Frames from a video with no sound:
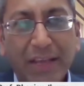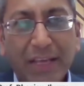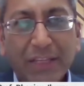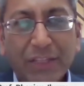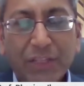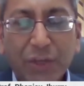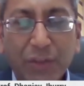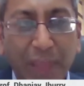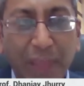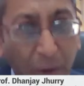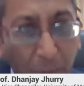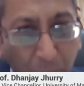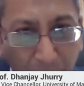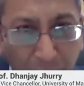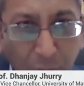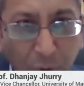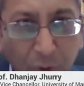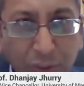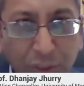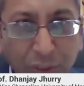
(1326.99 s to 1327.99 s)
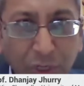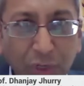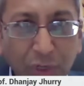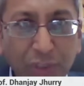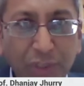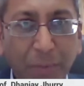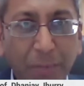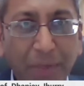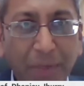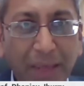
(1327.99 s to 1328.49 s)
So that was also
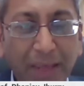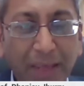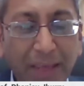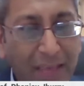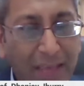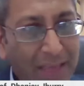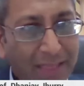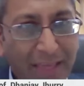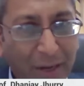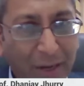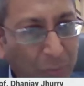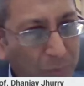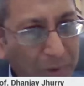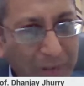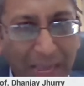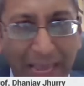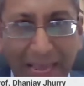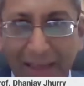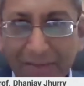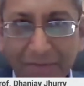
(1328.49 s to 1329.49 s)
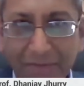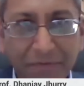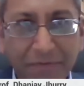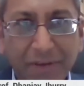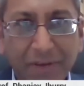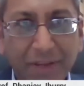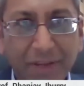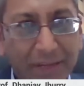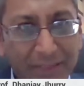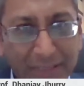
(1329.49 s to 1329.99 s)
something that we
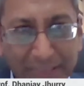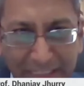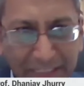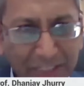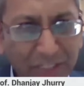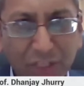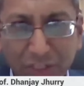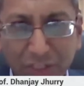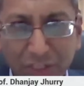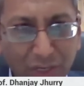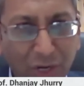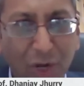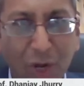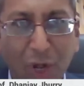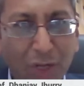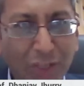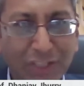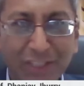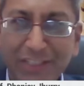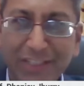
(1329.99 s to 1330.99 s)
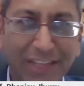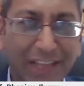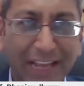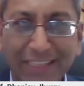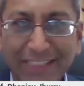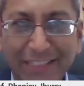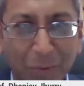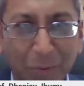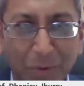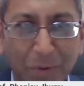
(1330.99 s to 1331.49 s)
have discussed a lot
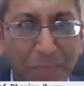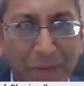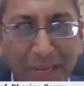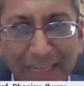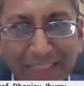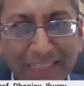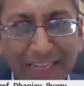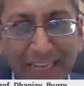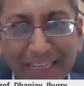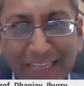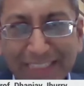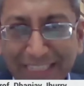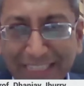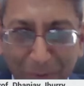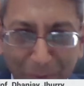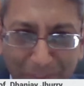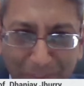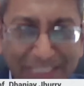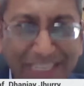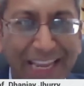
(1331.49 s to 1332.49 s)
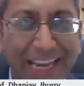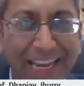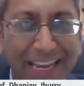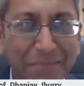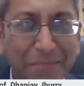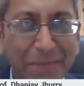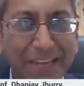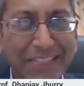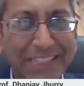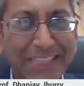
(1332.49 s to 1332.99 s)
at our meetings, at our Senate
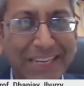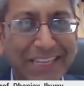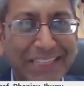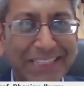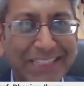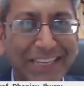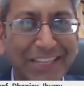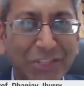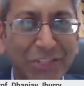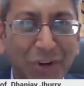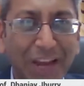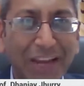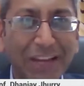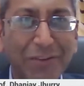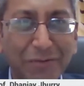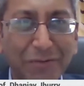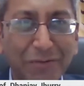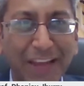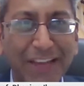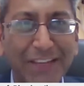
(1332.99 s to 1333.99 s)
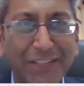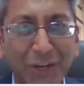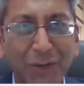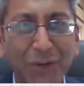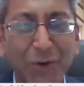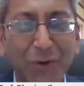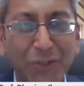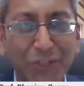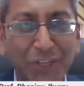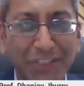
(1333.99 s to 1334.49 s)
meetings, and try to find
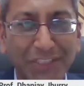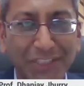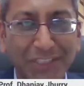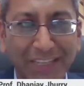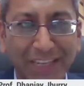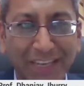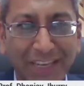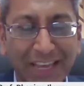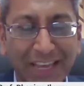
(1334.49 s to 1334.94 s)
solutions